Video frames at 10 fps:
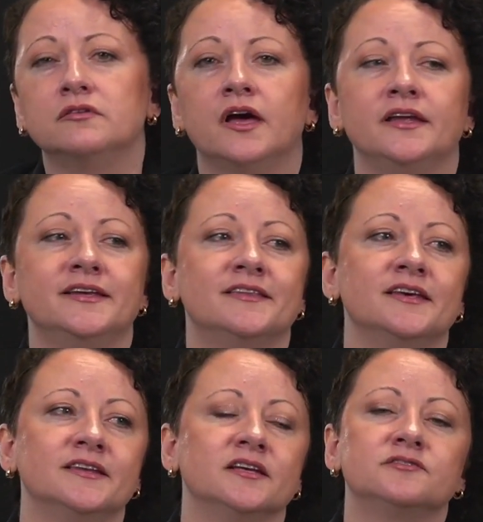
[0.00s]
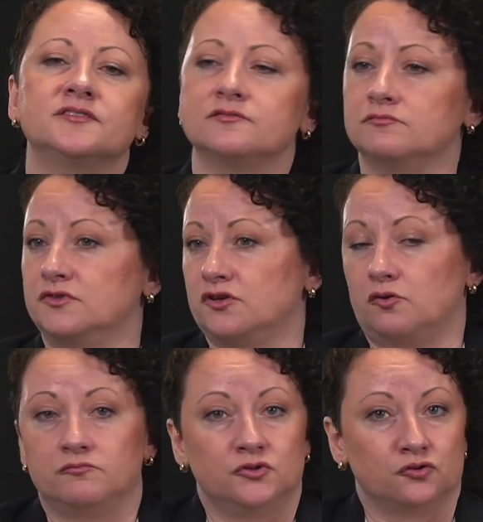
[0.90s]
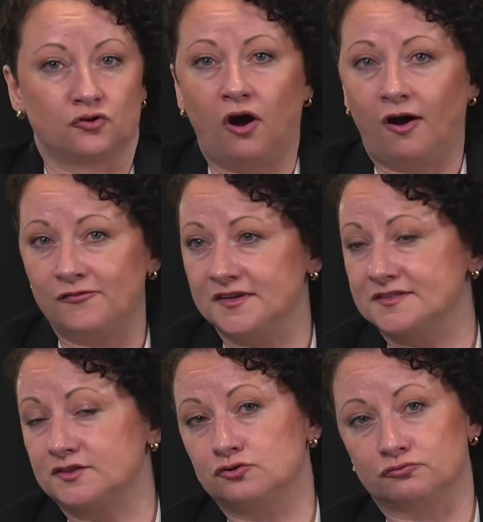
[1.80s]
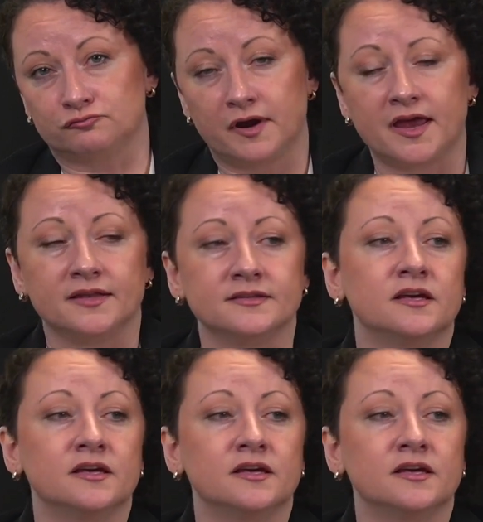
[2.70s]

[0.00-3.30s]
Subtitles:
anything that's, your office, your rent,